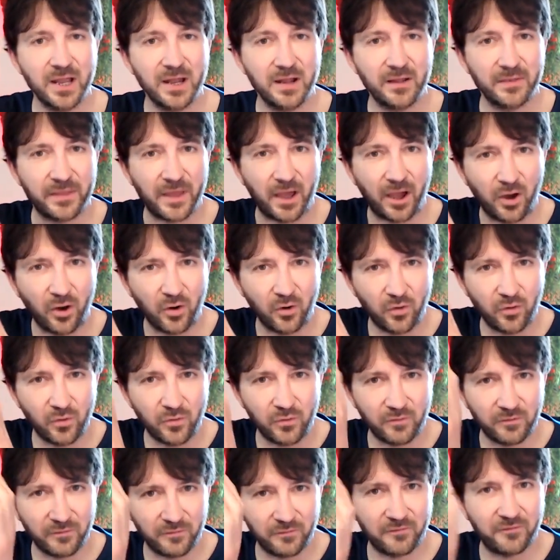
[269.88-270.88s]
the
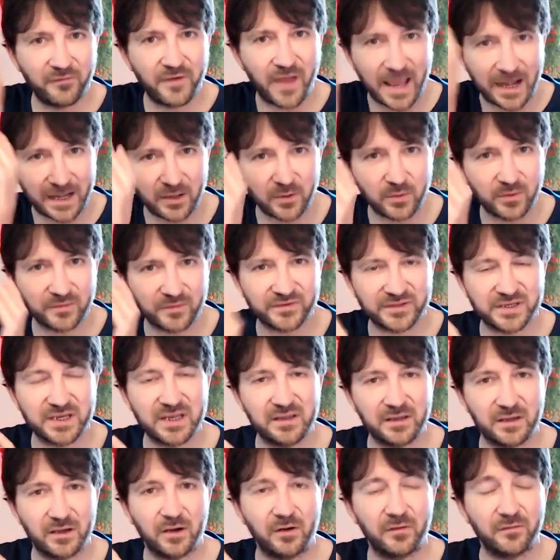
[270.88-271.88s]
whole value of
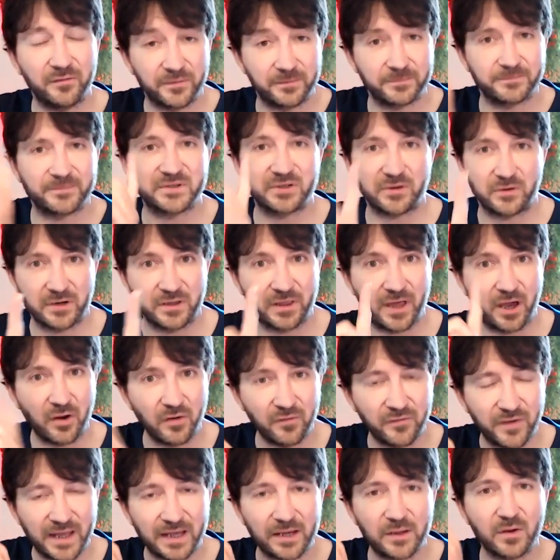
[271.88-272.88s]
the whole
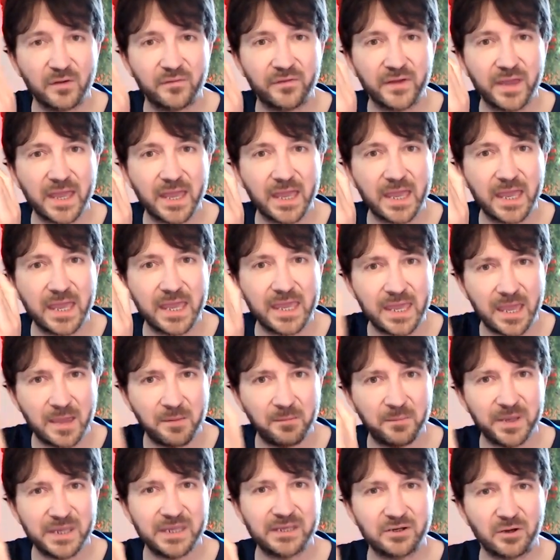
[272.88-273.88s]
value of
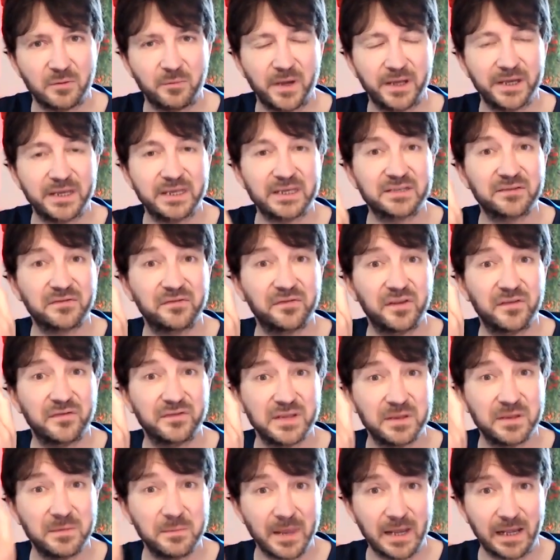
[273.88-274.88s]
EMP.money is
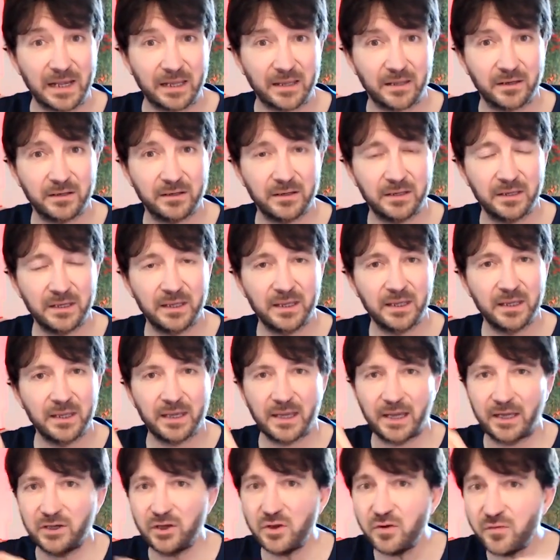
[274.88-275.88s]
50 million,
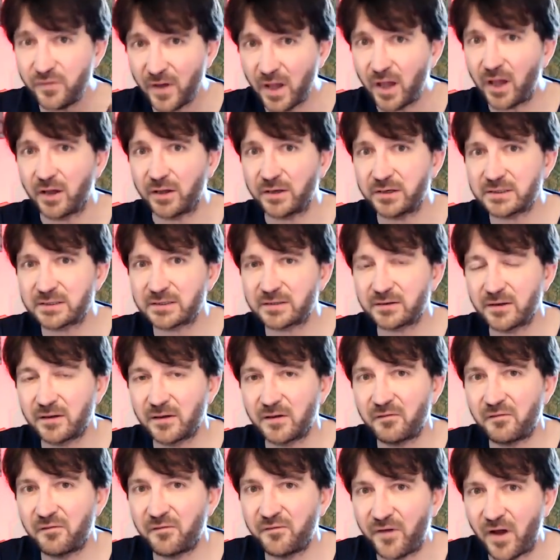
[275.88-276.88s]
and you've earned
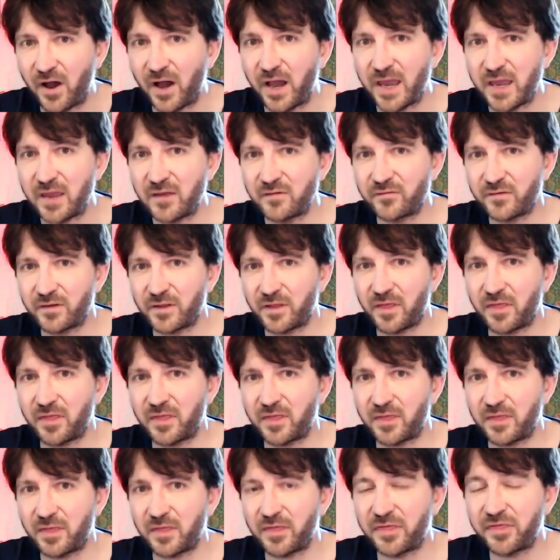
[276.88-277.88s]

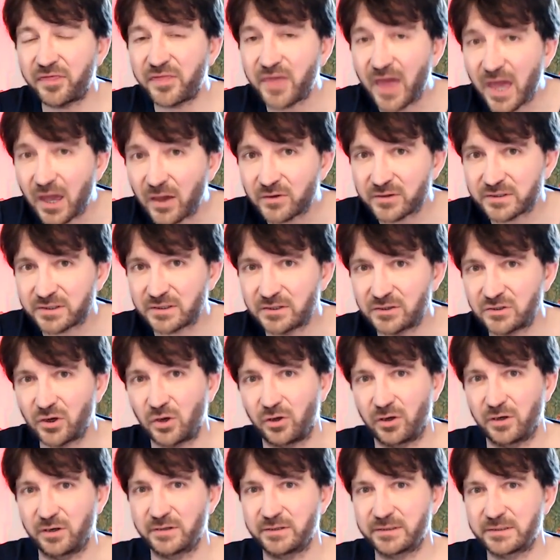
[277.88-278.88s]

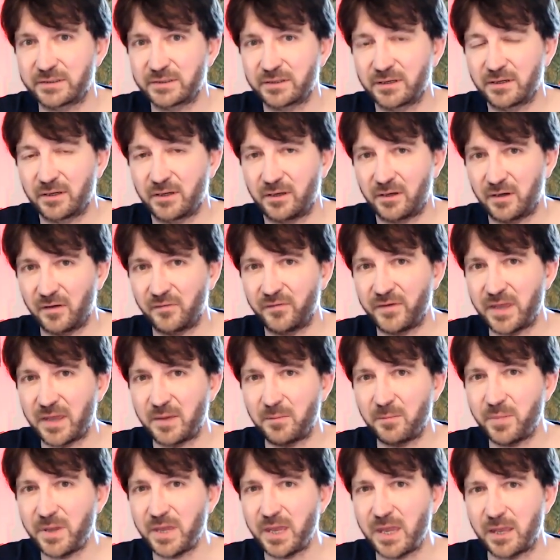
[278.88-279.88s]
$5,000 of
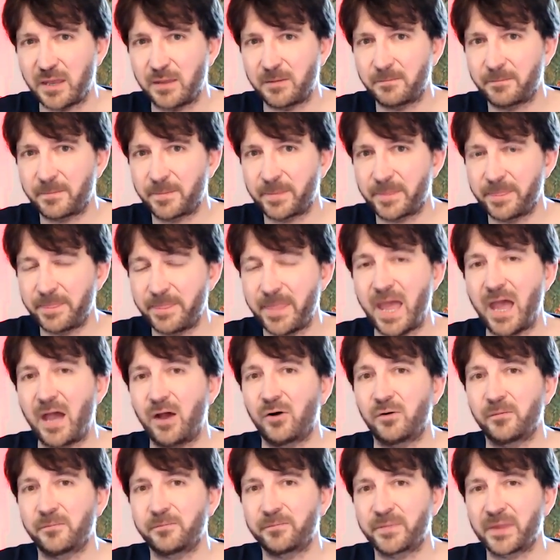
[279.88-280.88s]
EMP. Now,